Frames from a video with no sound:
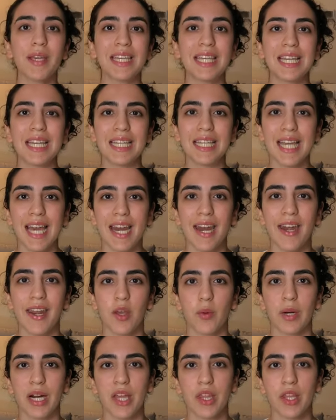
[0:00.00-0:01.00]
we can get
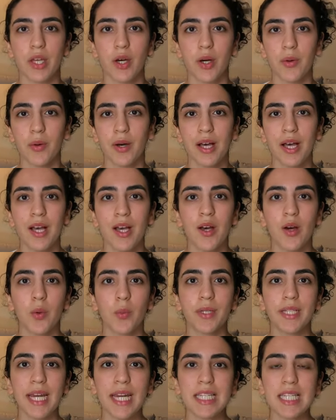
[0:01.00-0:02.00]
anywhere, though,
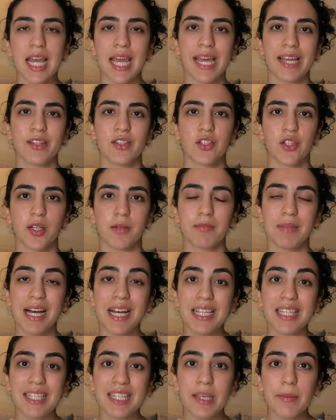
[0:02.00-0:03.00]
we need to answer
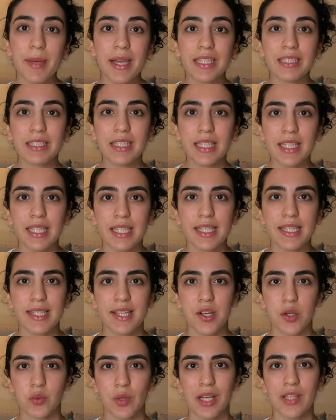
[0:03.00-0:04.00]
a seemingly
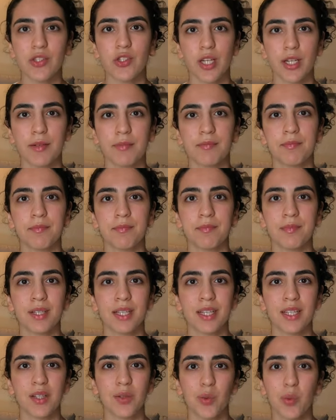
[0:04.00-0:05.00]
easy question.
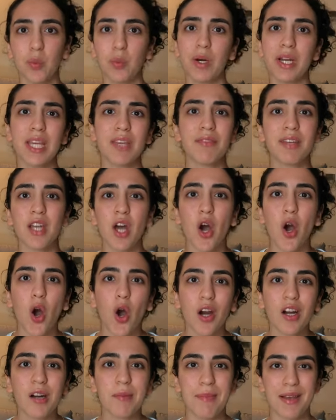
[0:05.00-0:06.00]
What even
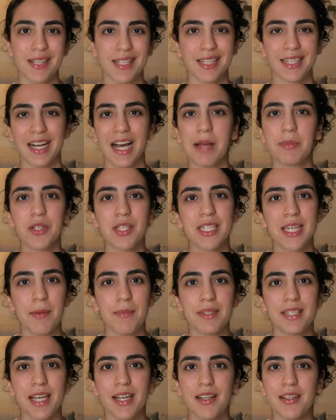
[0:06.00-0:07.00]
are mesenchymal
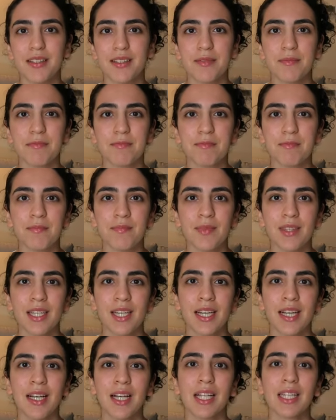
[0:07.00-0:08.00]
stem cells?
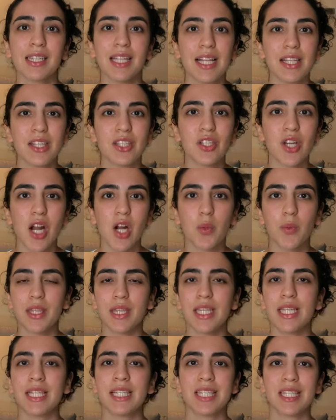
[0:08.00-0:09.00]
Let's start with
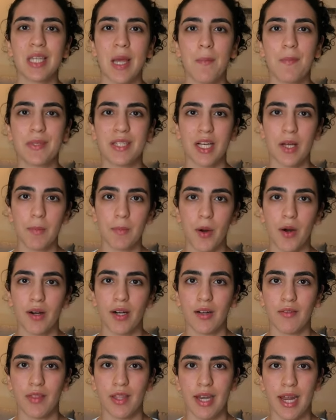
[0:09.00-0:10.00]
the stem cell
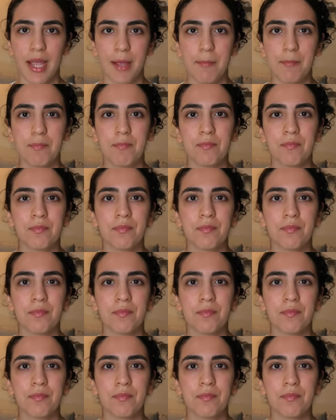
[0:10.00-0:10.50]
part of the name.